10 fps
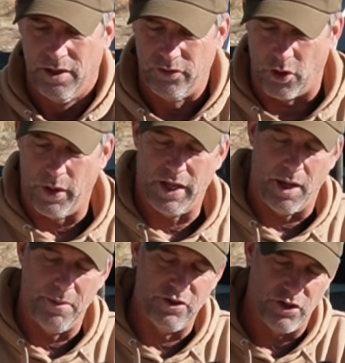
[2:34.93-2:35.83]
So
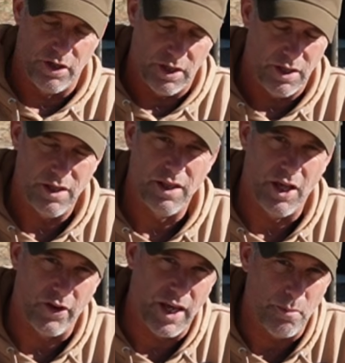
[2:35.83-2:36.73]
I mentioned the
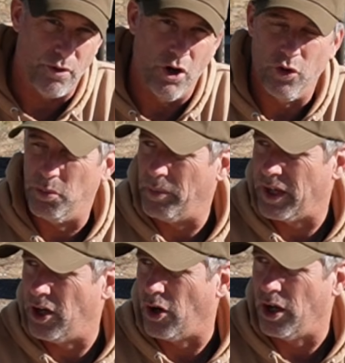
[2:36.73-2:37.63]
Hellcat Pro has been my
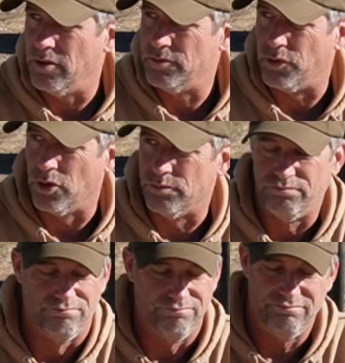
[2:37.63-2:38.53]
carry for
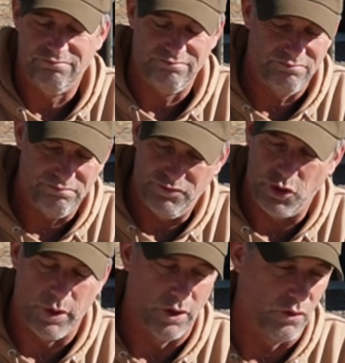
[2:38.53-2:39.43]

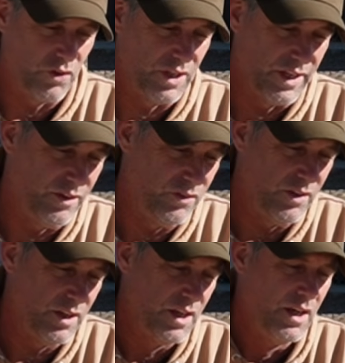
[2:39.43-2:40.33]
2 years at least.
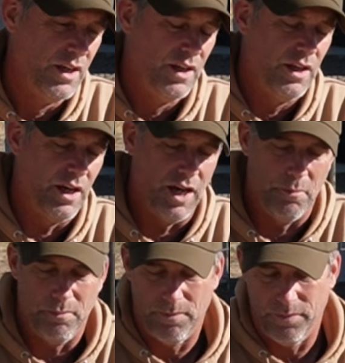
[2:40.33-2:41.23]

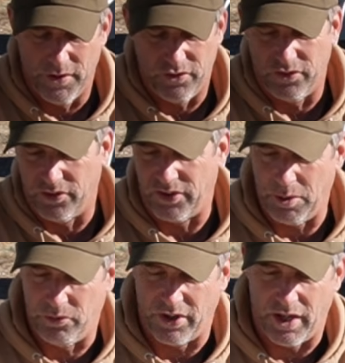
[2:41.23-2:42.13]
This is the
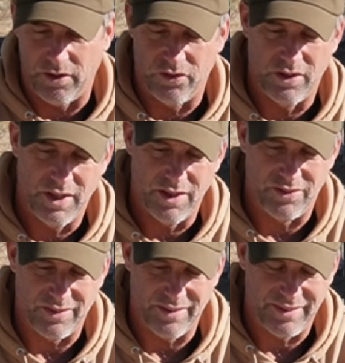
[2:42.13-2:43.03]
same size.
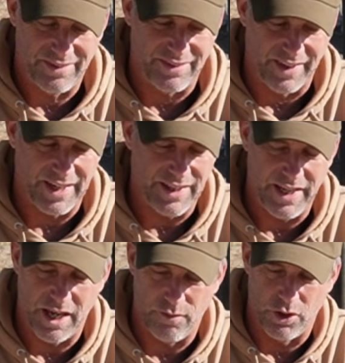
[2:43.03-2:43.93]
It's slightly
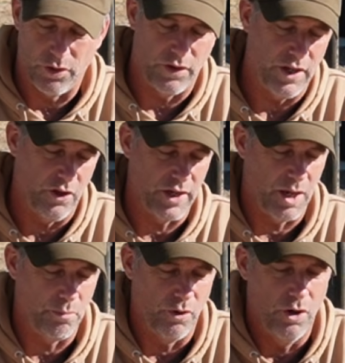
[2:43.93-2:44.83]
heavier than the
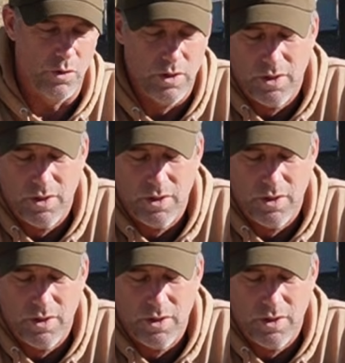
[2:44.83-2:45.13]
Hellcat Pro.